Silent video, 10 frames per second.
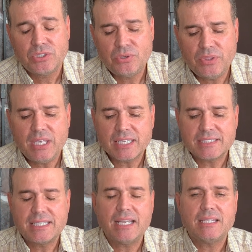To the
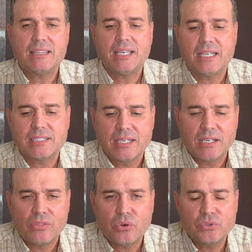extent that
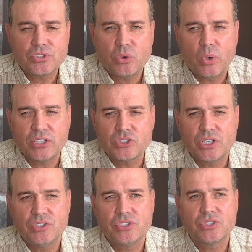those
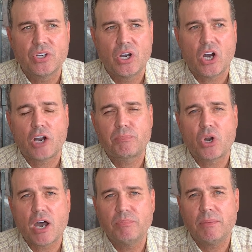questions are
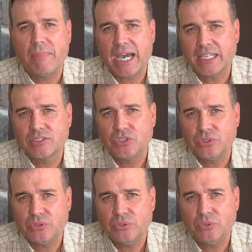problematic
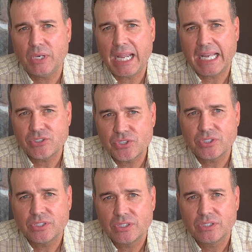to answer